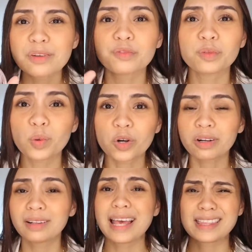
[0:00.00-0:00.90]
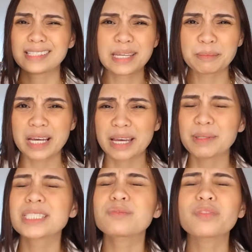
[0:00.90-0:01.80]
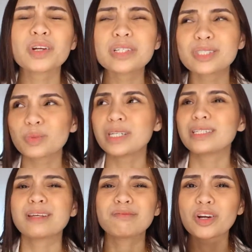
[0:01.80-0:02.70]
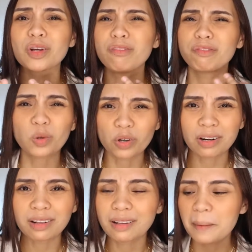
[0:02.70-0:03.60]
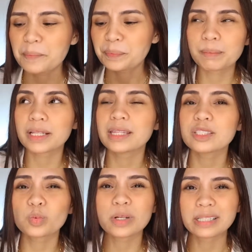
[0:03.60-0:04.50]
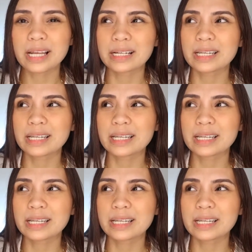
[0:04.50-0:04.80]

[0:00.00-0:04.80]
and floral at the same time. It's very sweet and very floral. But this one lang